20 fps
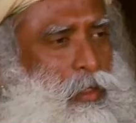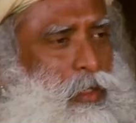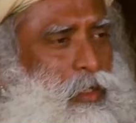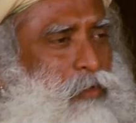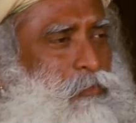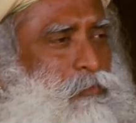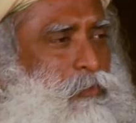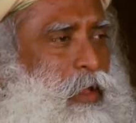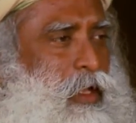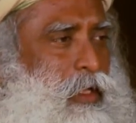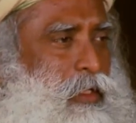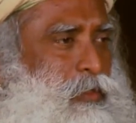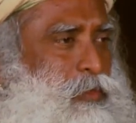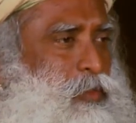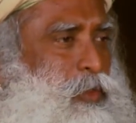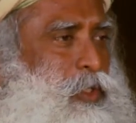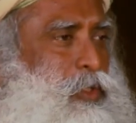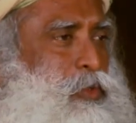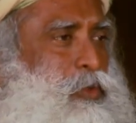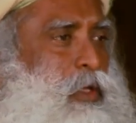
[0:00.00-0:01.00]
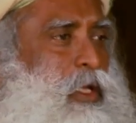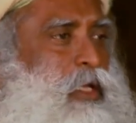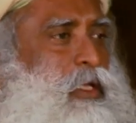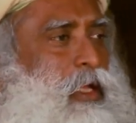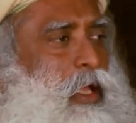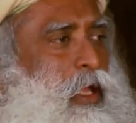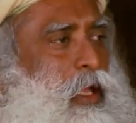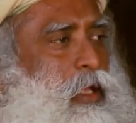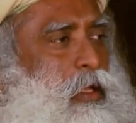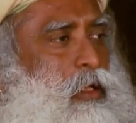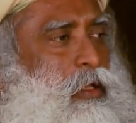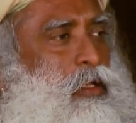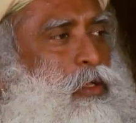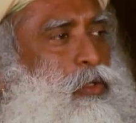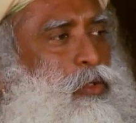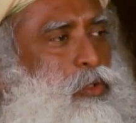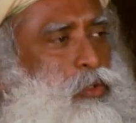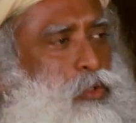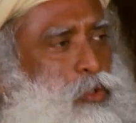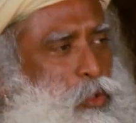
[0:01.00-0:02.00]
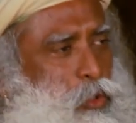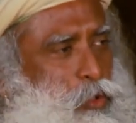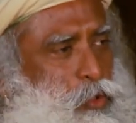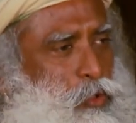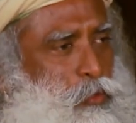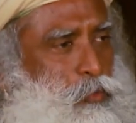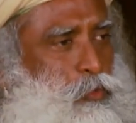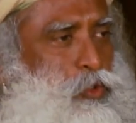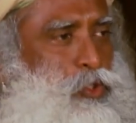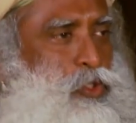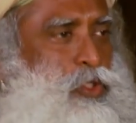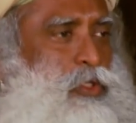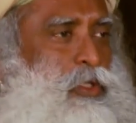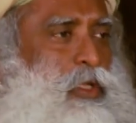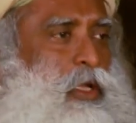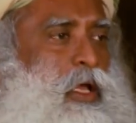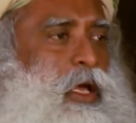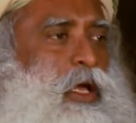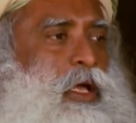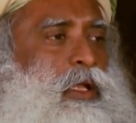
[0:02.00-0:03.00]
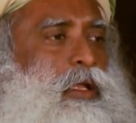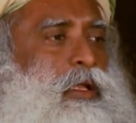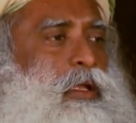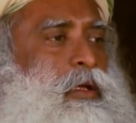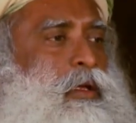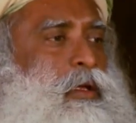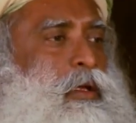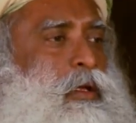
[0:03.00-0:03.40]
In fact, when you get angry, you know you're pushing the line.